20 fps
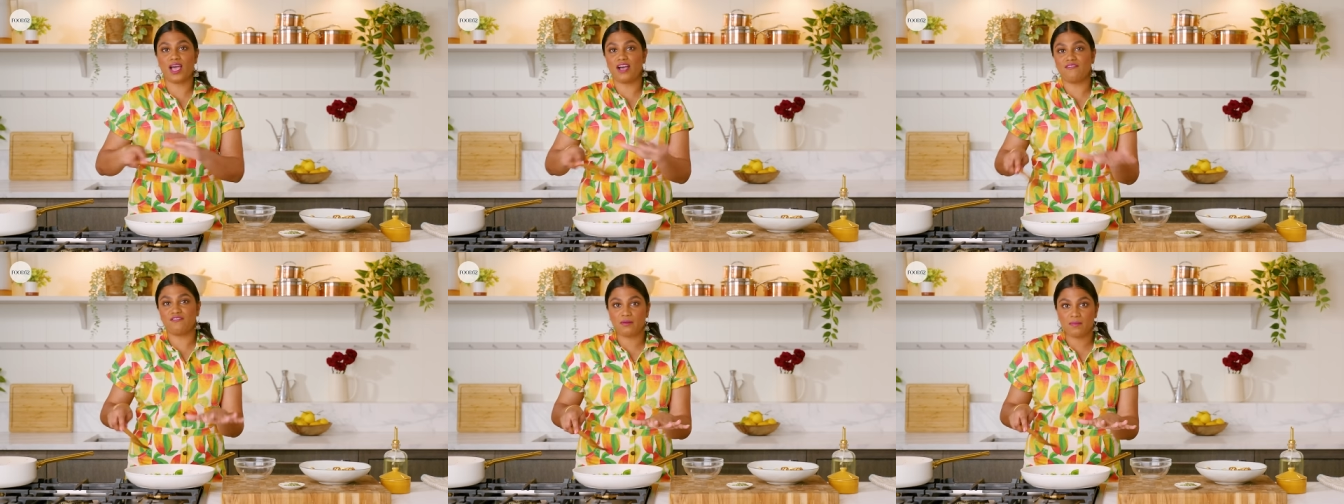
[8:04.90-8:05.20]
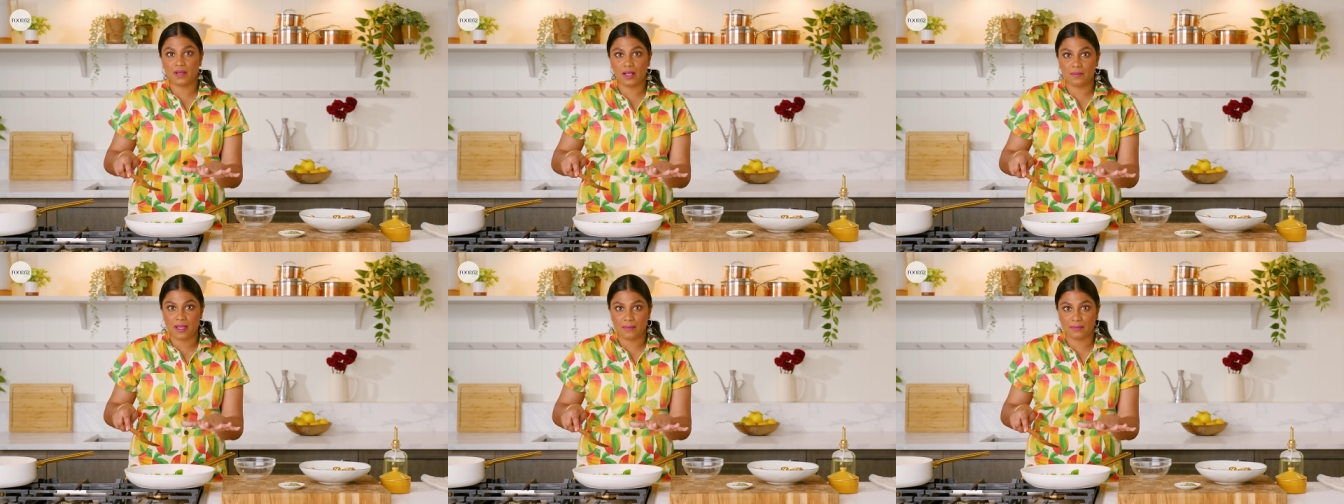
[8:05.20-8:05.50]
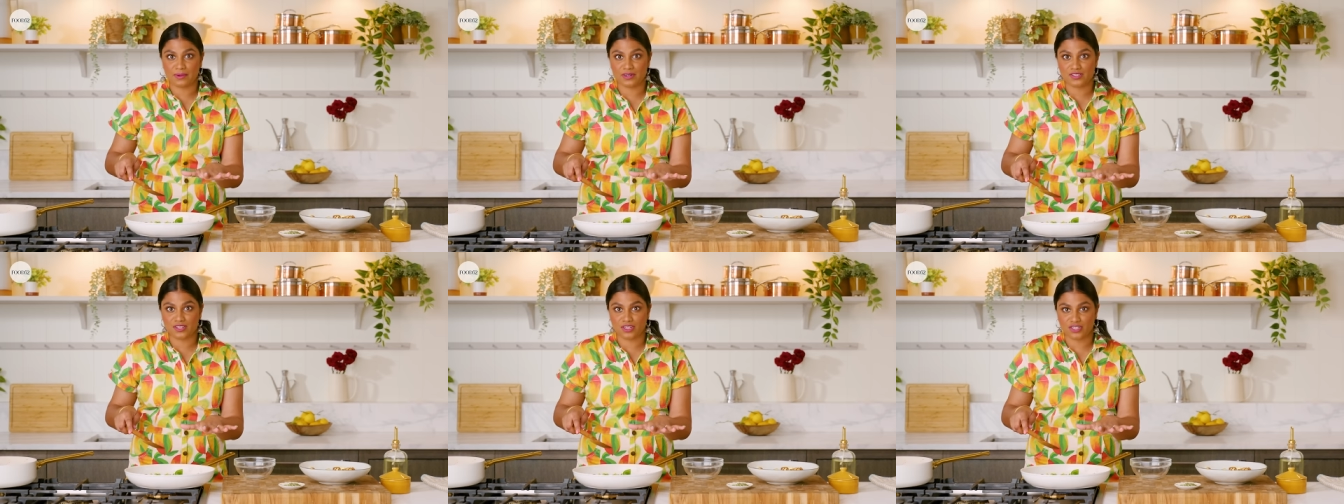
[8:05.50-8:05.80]
half our bell
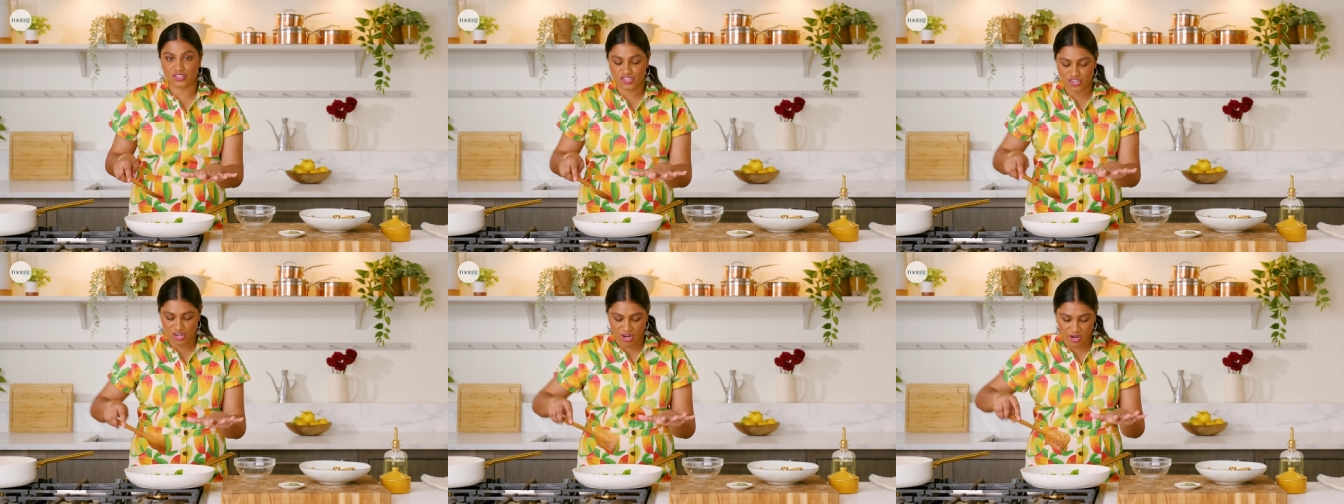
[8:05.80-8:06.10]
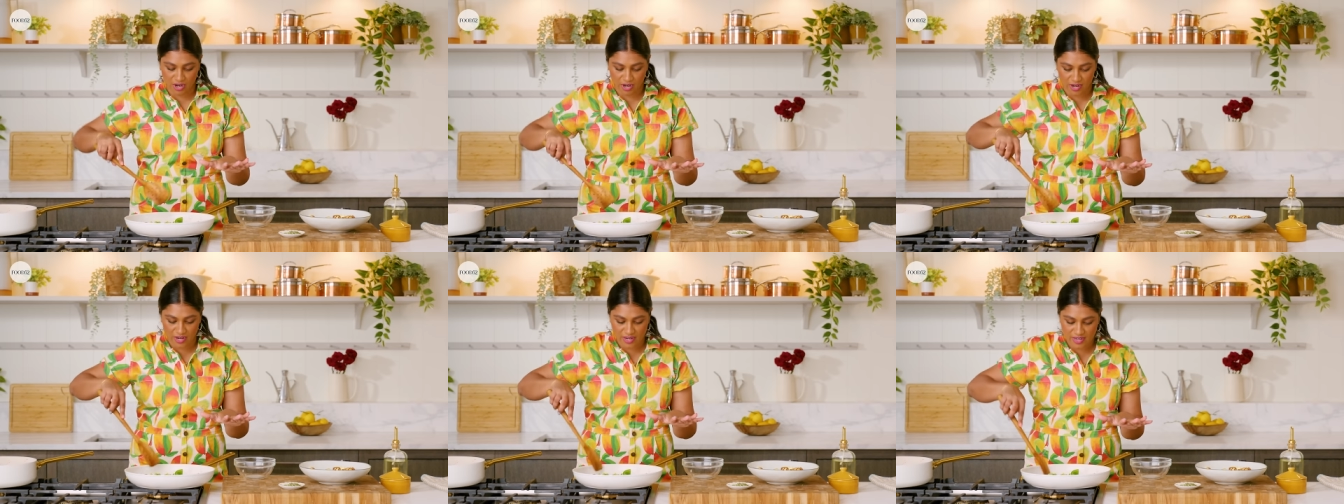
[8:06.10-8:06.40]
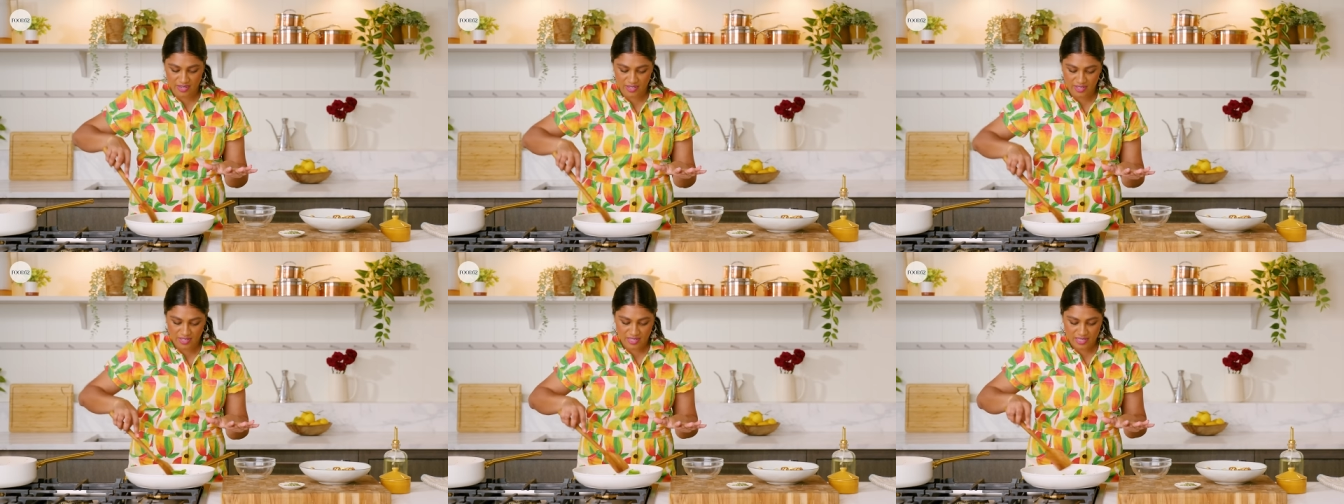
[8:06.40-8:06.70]
peppers are
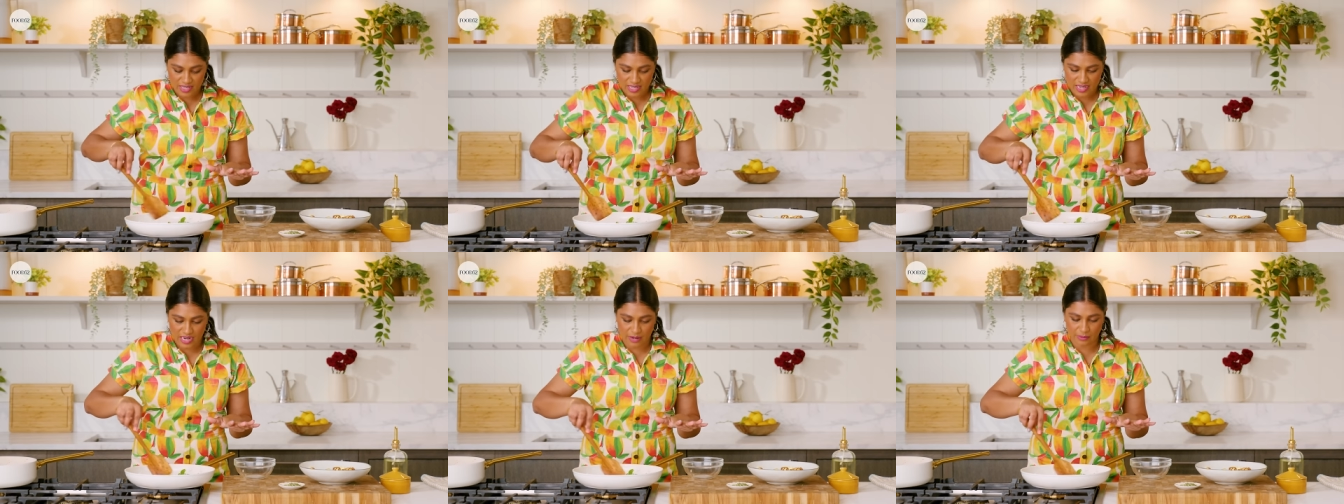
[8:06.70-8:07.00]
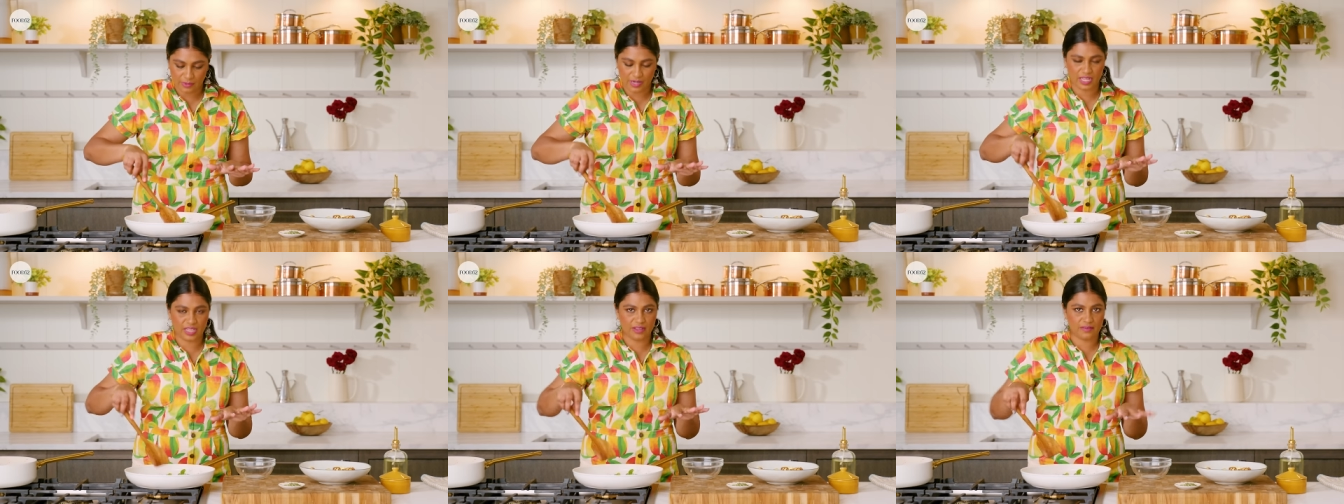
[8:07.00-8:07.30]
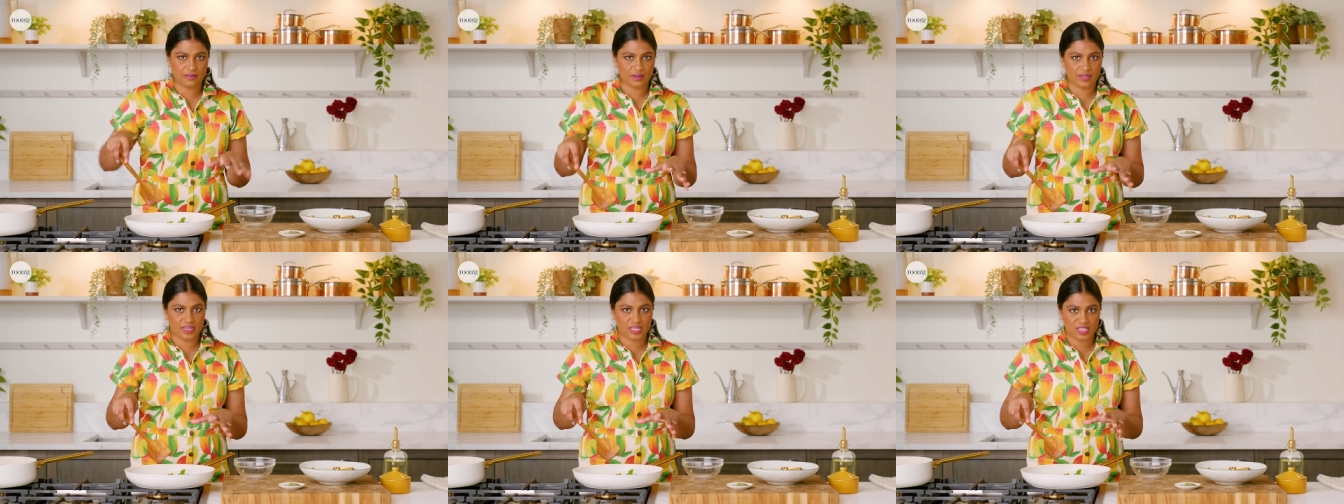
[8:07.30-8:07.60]
charred. I'm gonna
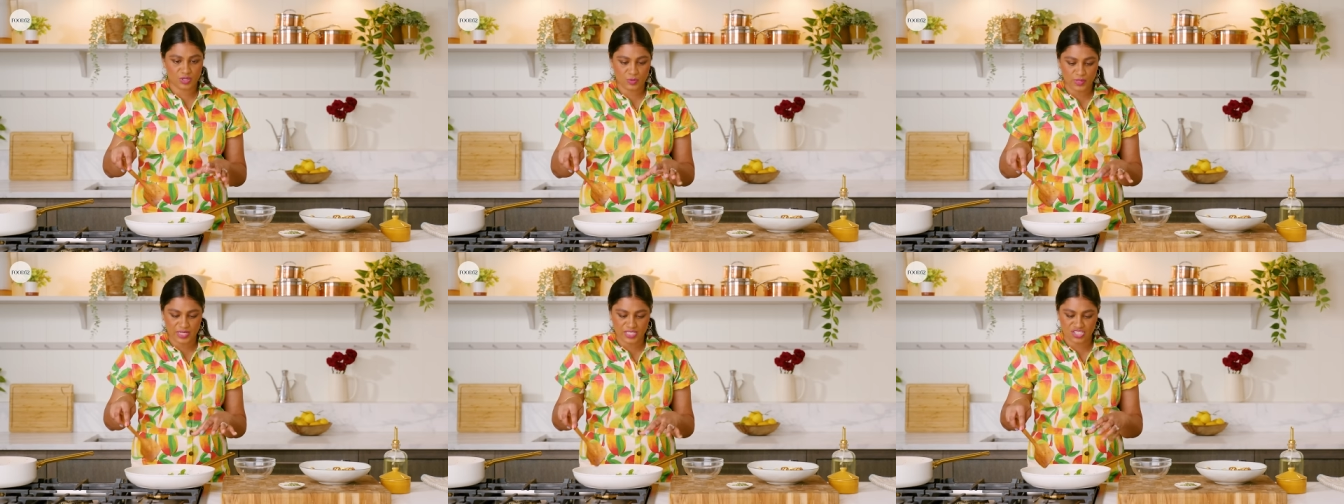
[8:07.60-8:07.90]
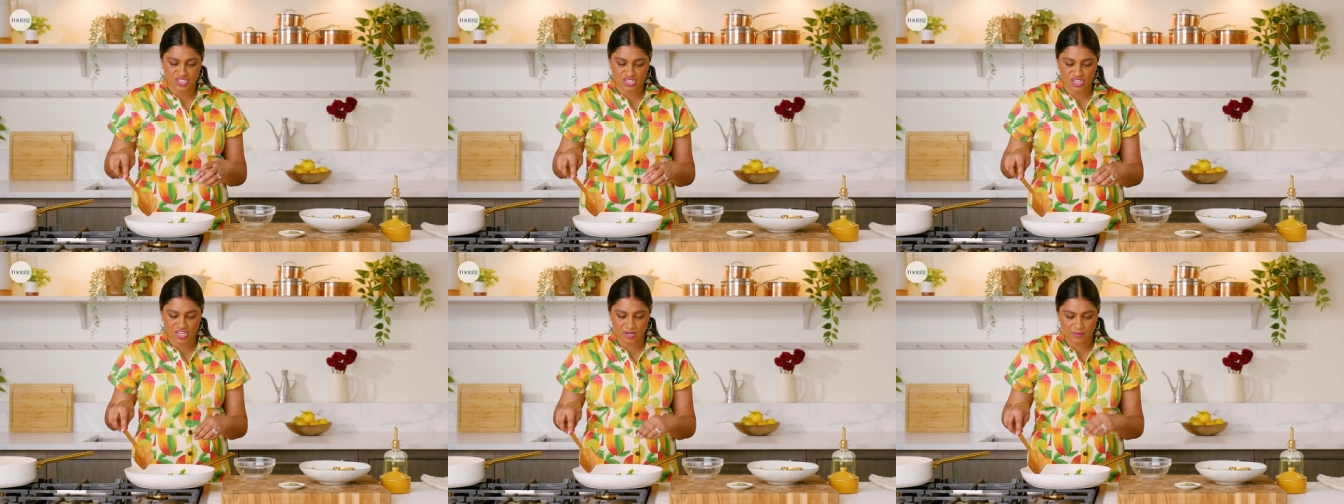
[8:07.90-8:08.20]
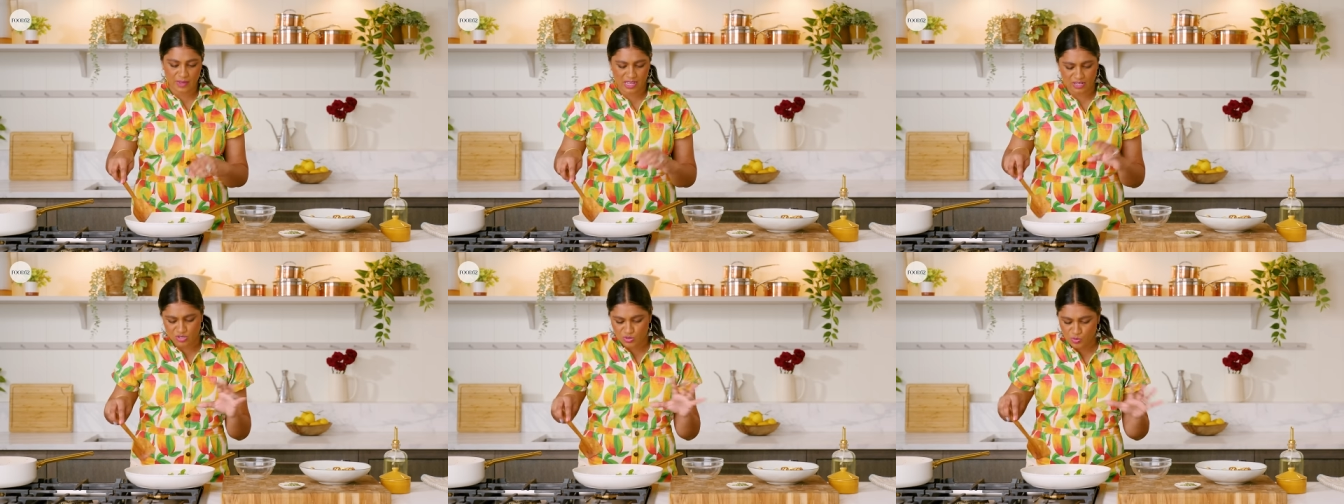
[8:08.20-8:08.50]
give it a quick stir,
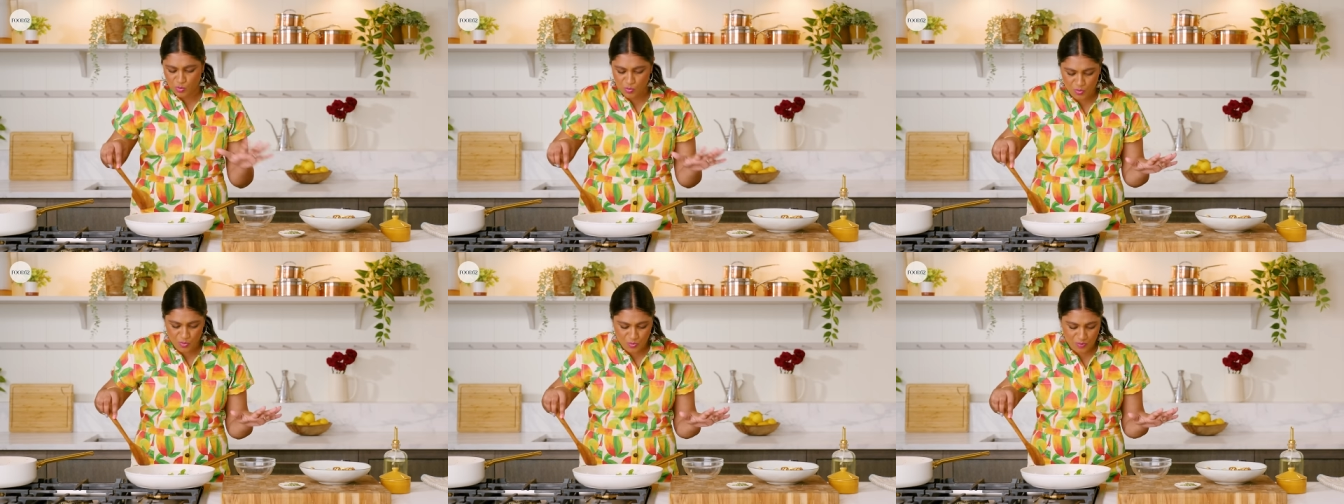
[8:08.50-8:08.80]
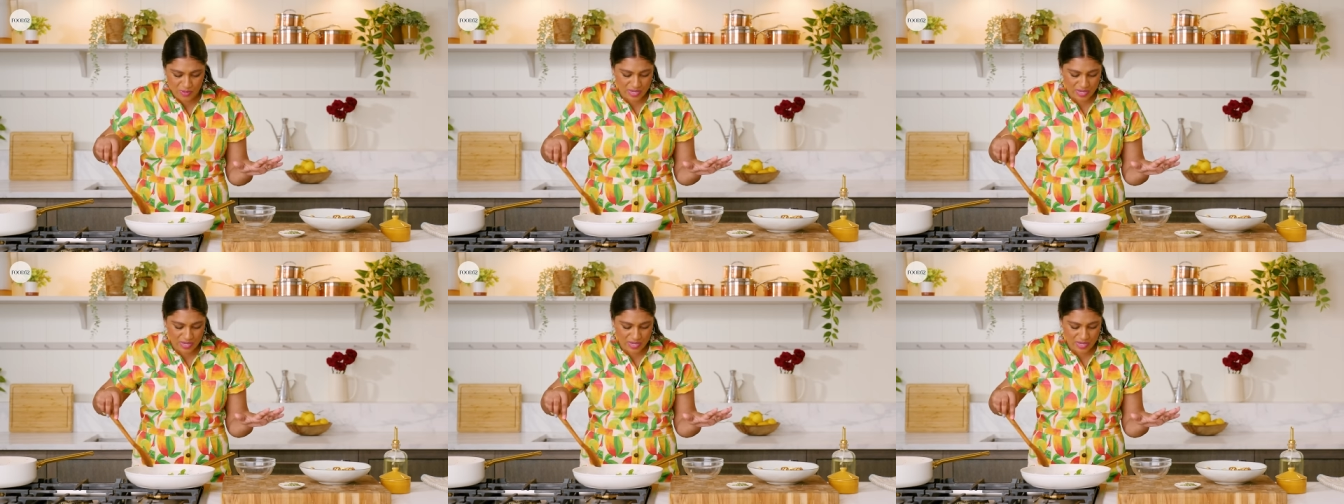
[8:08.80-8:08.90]
about 2